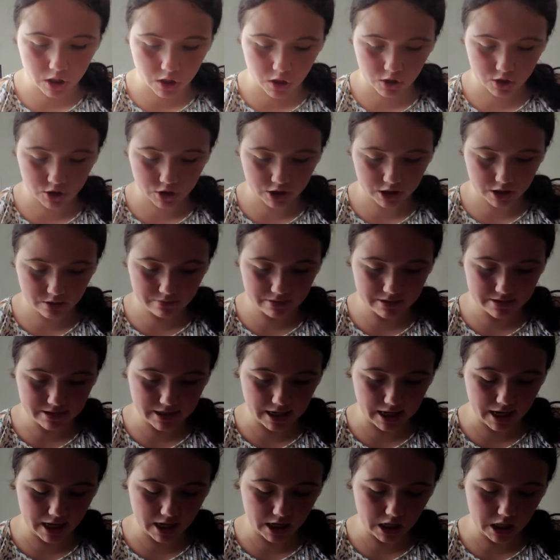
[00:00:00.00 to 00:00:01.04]
or should we
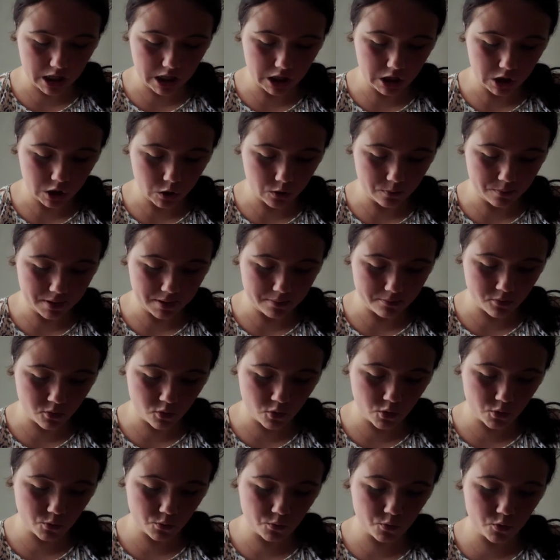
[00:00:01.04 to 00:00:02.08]
take a little bit
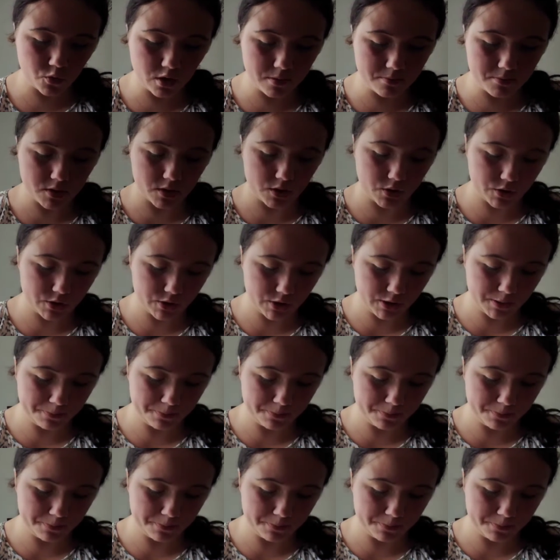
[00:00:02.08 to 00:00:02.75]
more warmer look?